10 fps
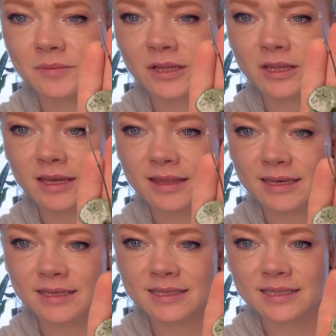But look at
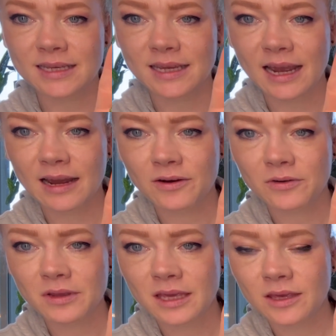this, like
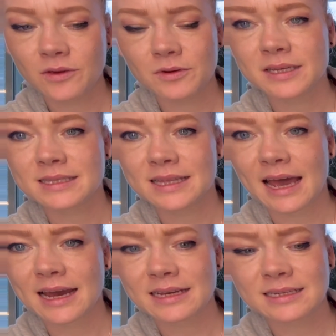how cute is
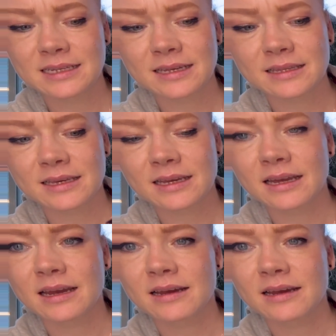that? And like